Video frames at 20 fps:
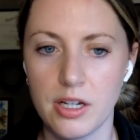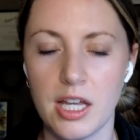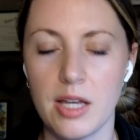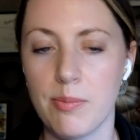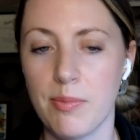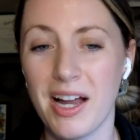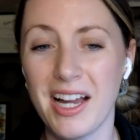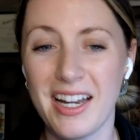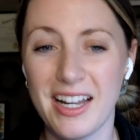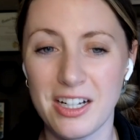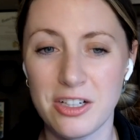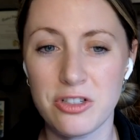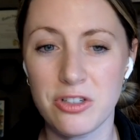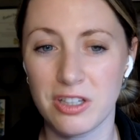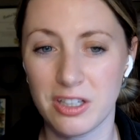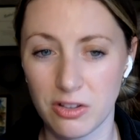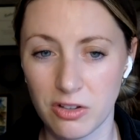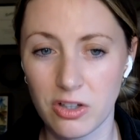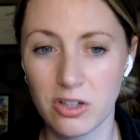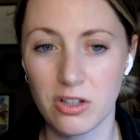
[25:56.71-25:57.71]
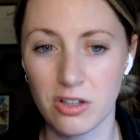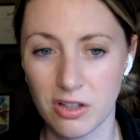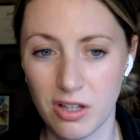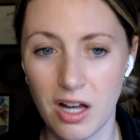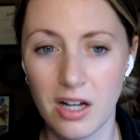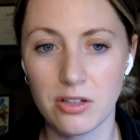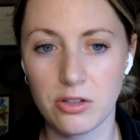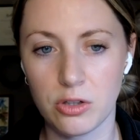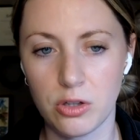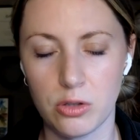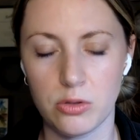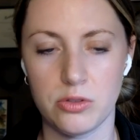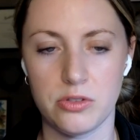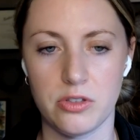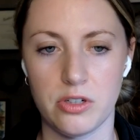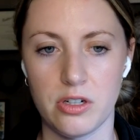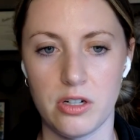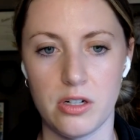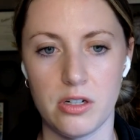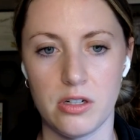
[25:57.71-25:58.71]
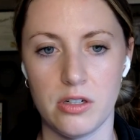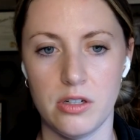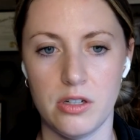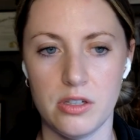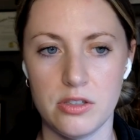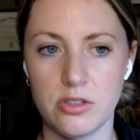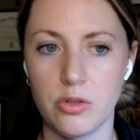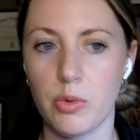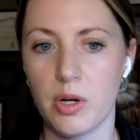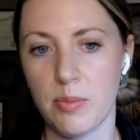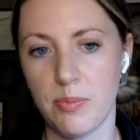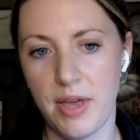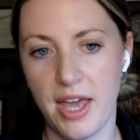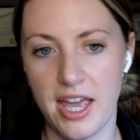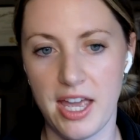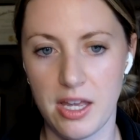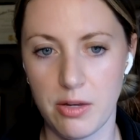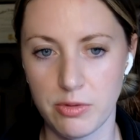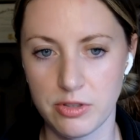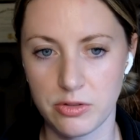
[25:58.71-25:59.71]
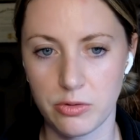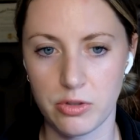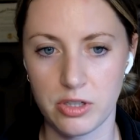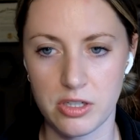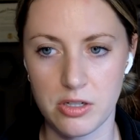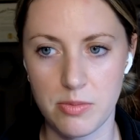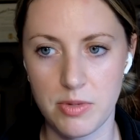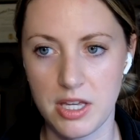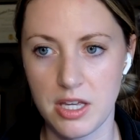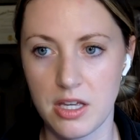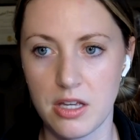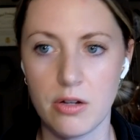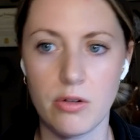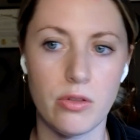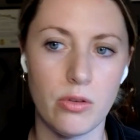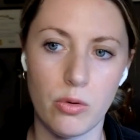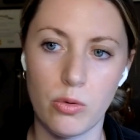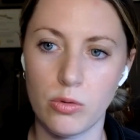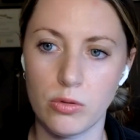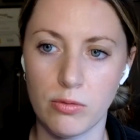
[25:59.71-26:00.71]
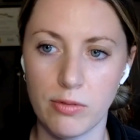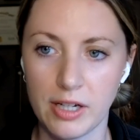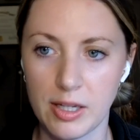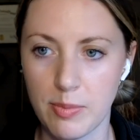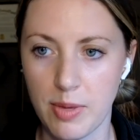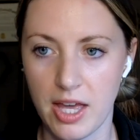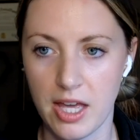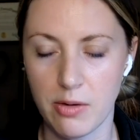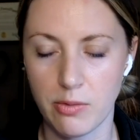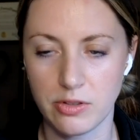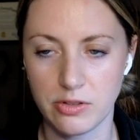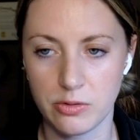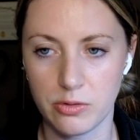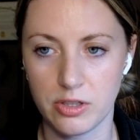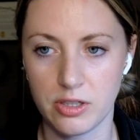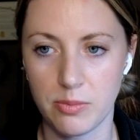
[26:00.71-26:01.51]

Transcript: it might actually look a lot closer to what pay was going to be or the old repay was going to